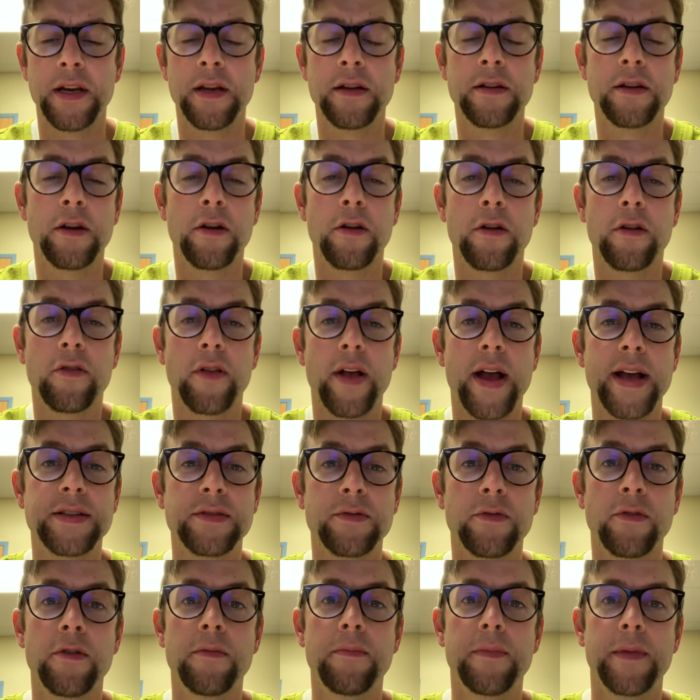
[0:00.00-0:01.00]
into your
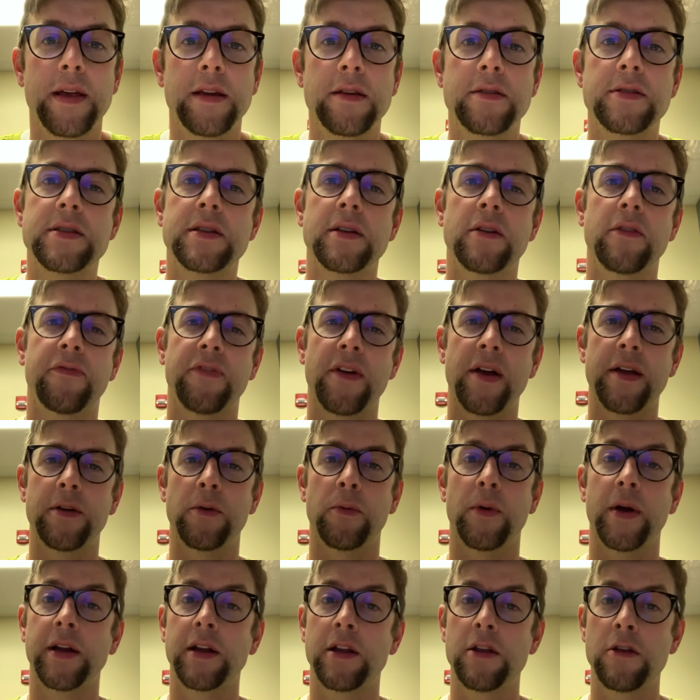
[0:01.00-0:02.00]
classroom, that you still find a
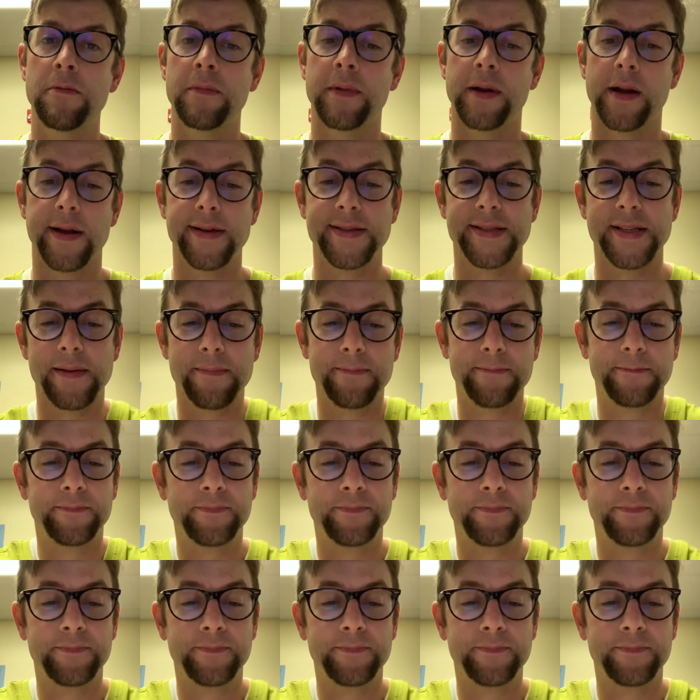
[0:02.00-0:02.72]
way to humanize it.